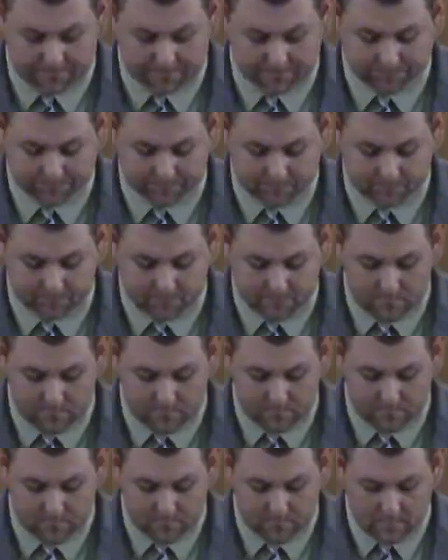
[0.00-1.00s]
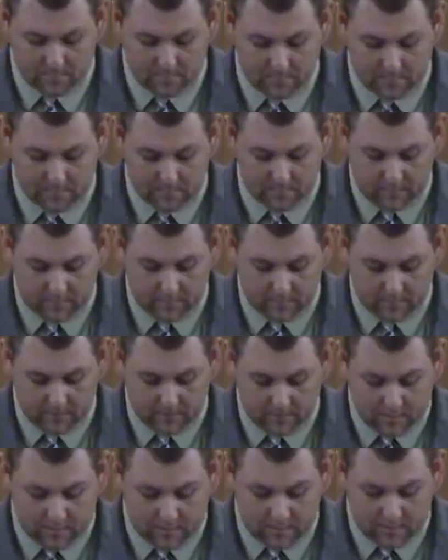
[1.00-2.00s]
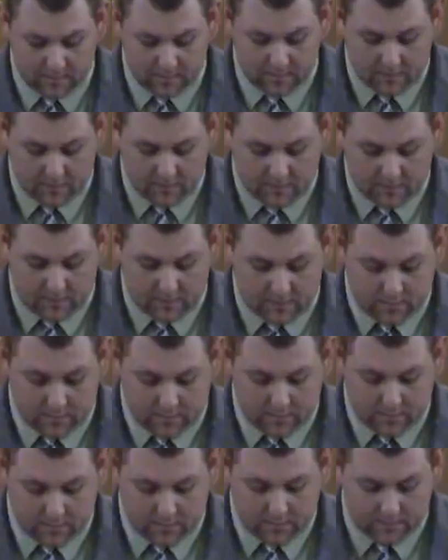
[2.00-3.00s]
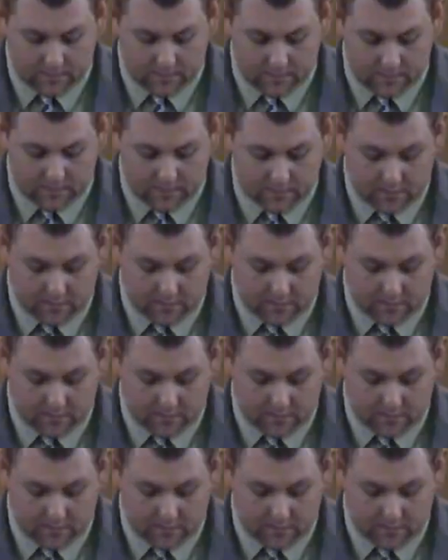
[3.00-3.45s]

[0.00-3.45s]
(no one is talking)